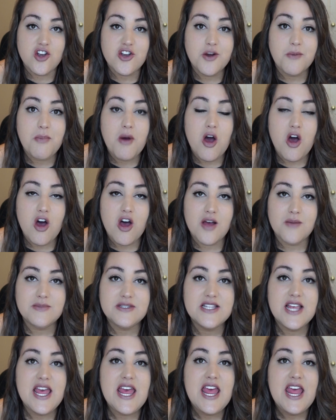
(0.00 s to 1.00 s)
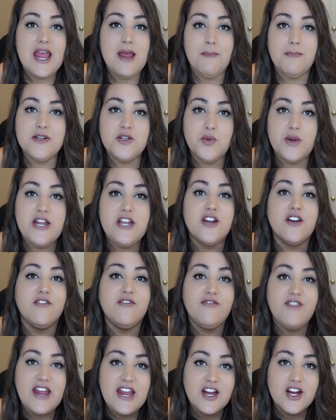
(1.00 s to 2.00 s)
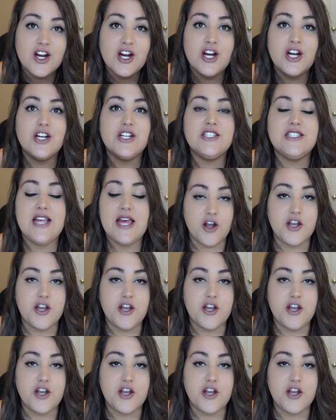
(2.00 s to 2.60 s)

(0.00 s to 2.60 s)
on your palms, in between your fingers,